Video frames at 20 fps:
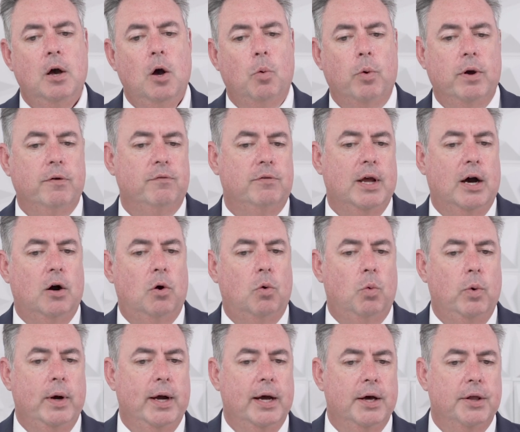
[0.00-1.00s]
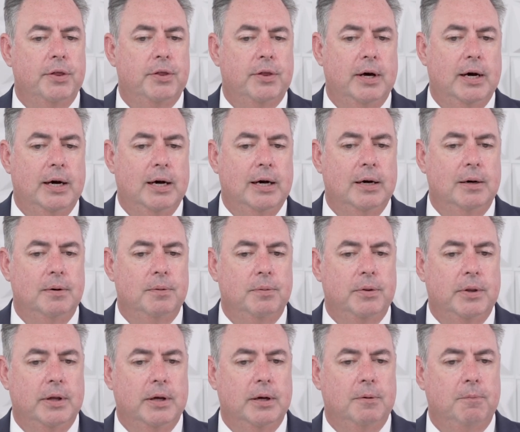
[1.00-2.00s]
We've dealt with
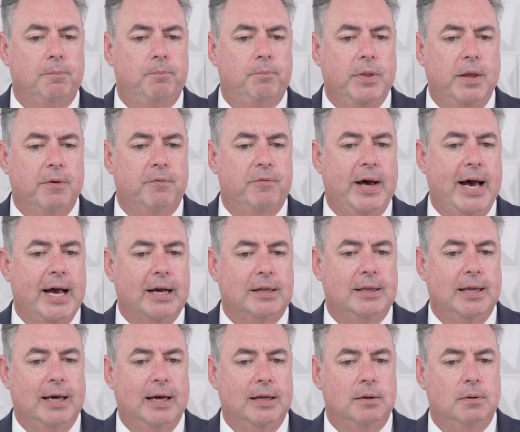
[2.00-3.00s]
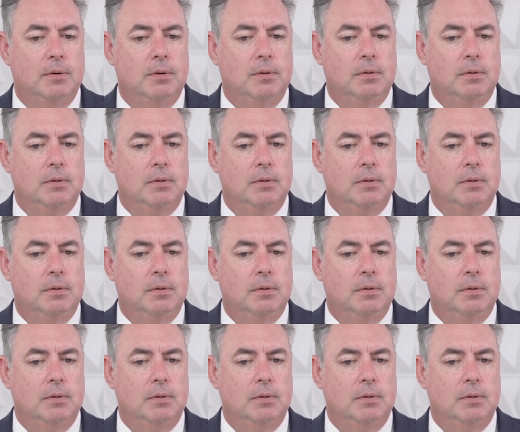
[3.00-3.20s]
the fact that